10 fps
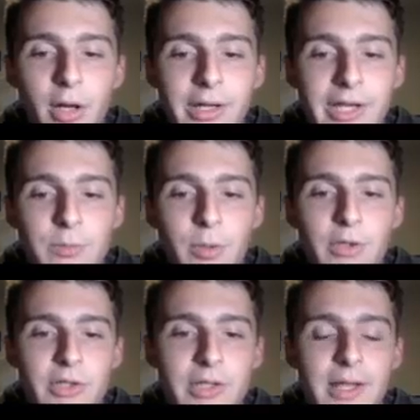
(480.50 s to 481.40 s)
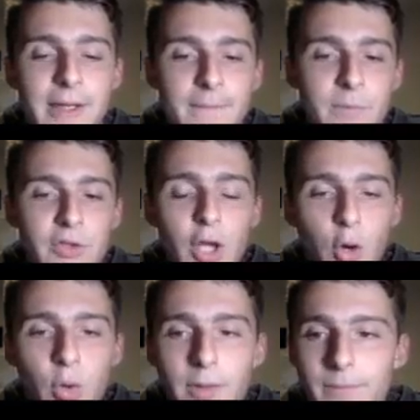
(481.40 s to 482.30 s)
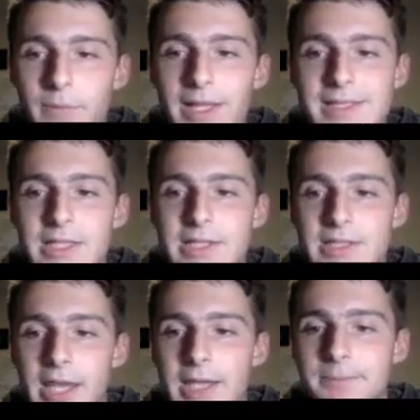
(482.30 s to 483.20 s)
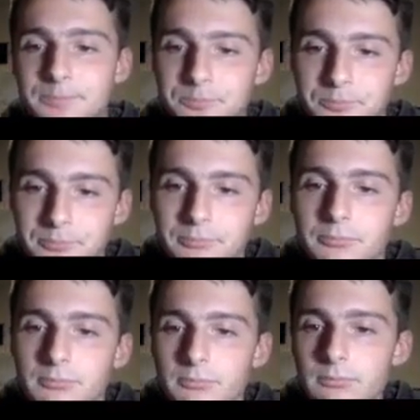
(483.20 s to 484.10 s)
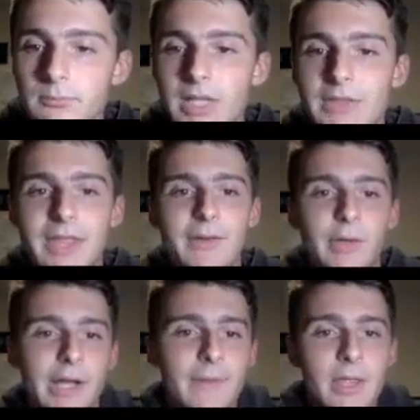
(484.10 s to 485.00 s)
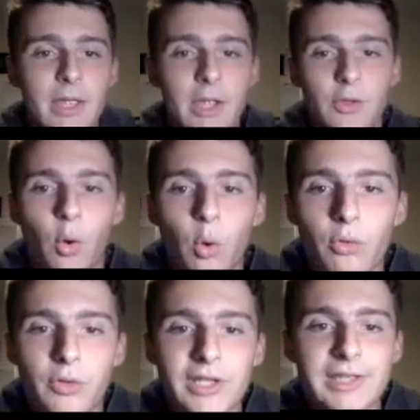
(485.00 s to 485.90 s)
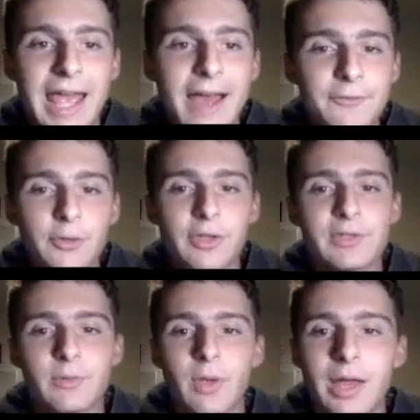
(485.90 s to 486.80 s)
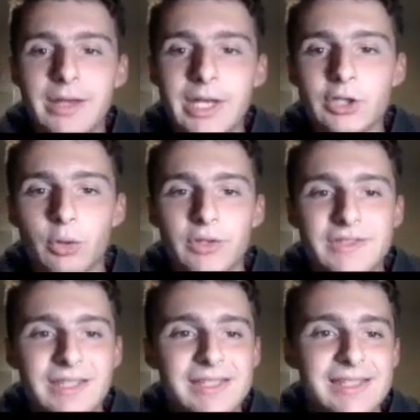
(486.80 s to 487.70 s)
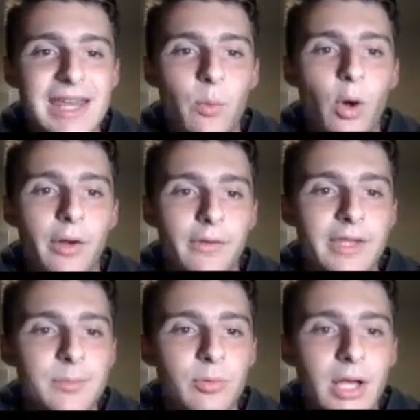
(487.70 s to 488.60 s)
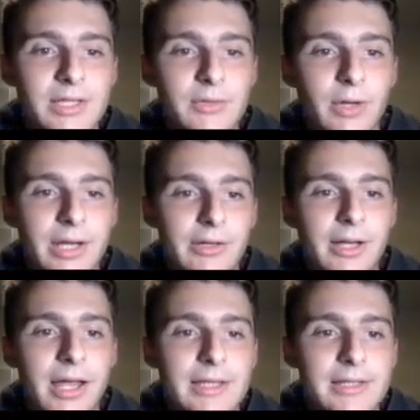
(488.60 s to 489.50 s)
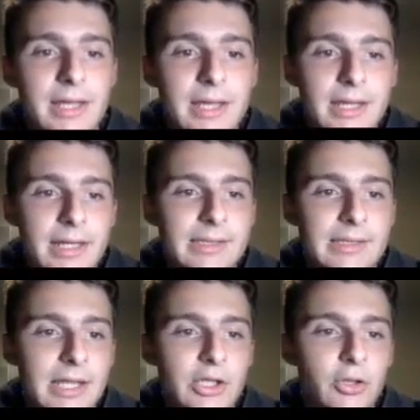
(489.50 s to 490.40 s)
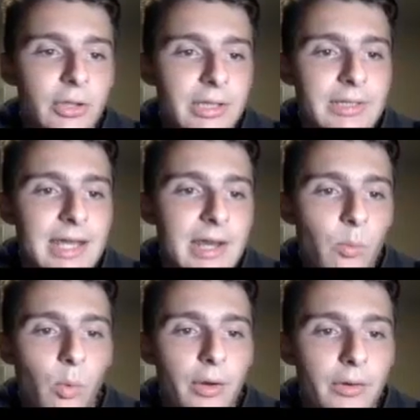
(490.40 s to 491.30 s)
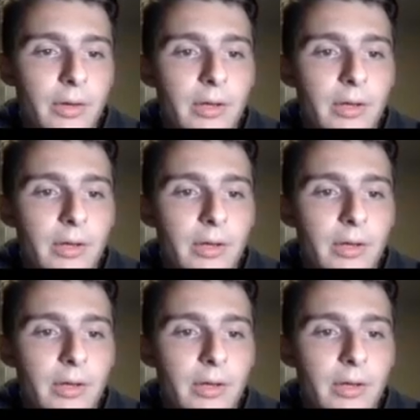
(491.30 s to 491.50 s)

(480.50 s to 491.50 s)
on each person. So let's just say that, right? After this initial, this is day one. This process right here, guys, is essentially day one.